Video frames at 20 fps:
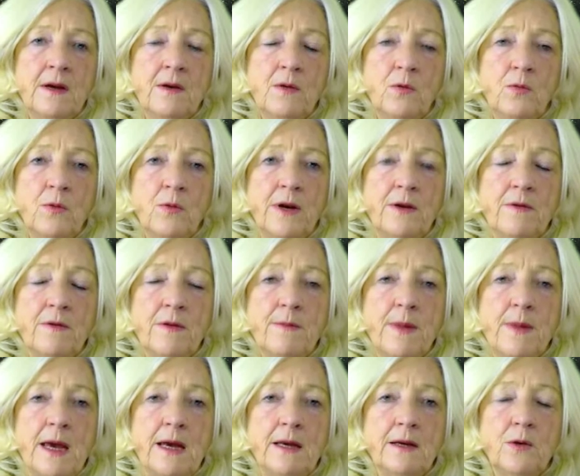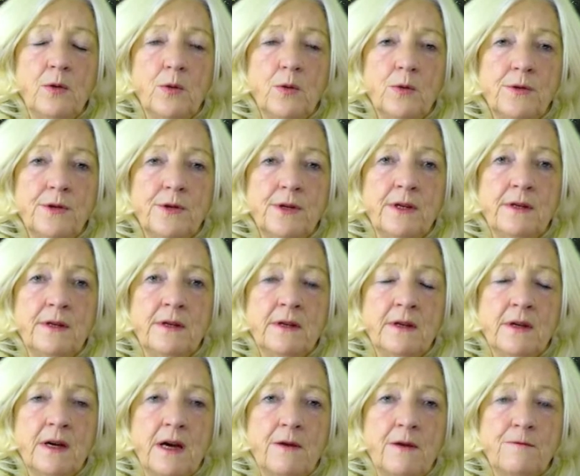One of the main causes,
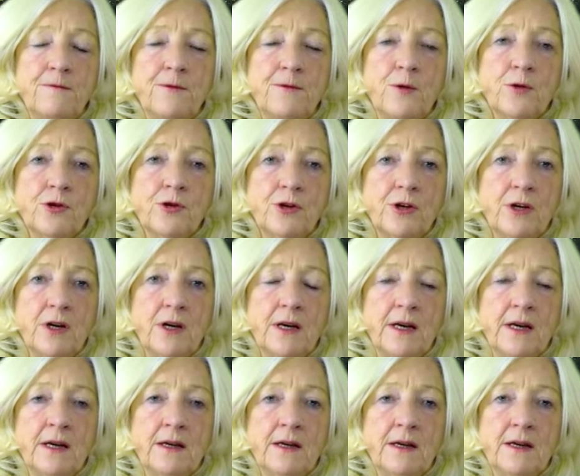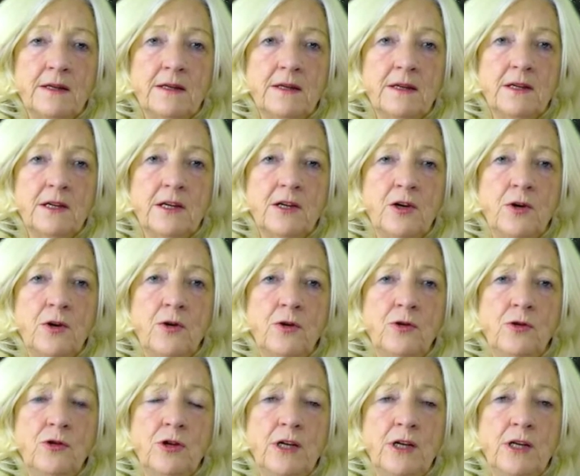unfortunately, is
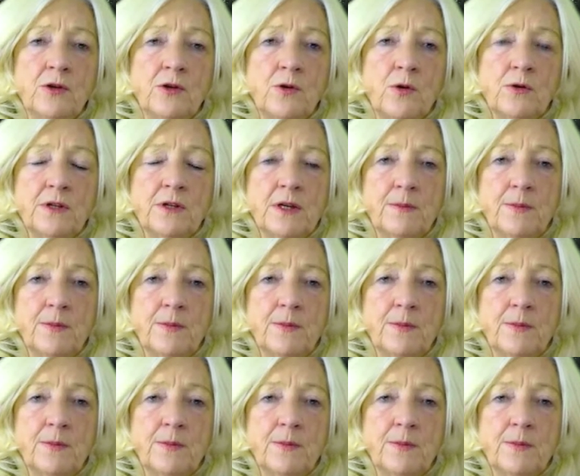hugely toxic